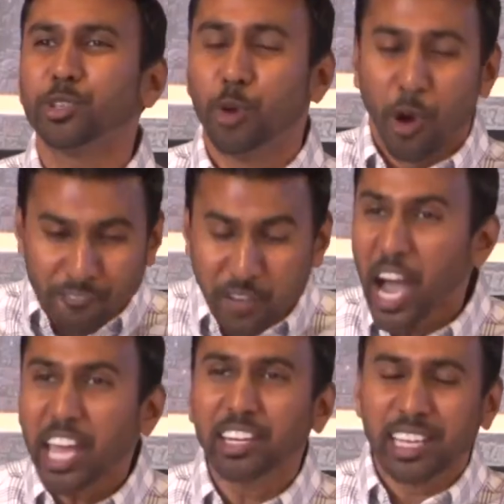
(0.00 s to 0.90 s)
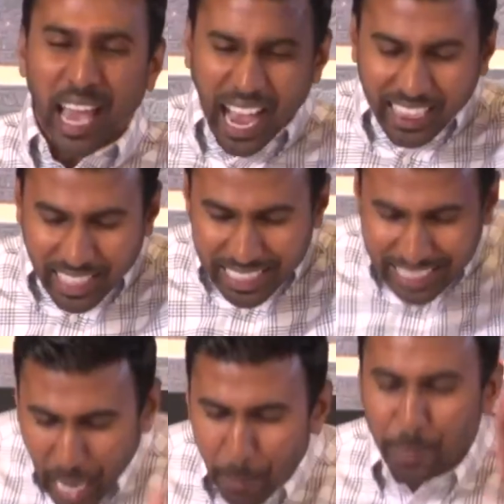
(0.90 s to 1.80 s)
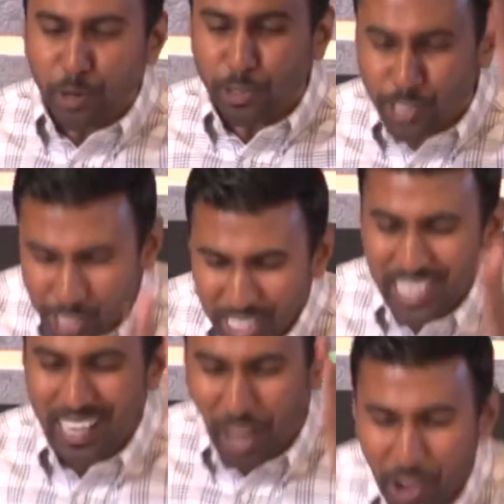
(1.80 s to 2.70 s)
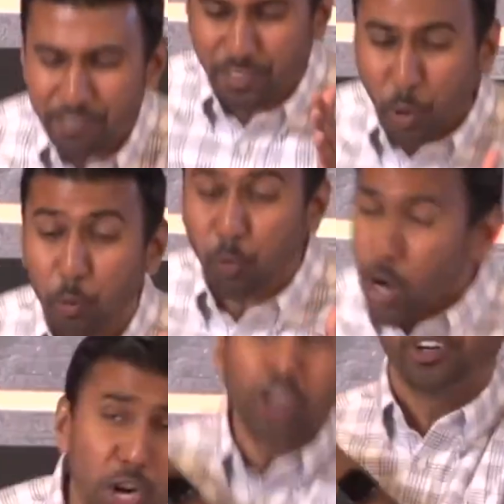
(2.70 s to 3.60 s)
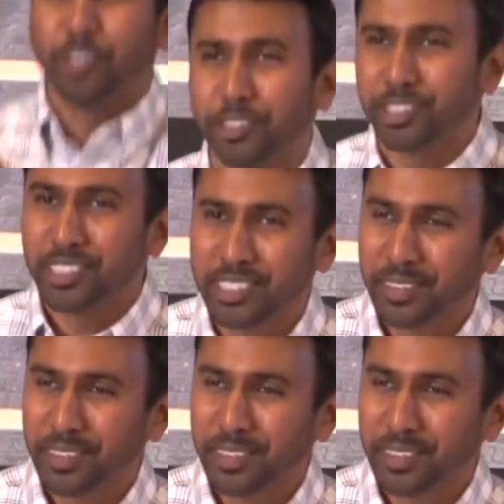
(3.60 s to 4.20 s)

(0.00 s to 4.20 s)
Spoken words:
to do finally at the capital city of the world.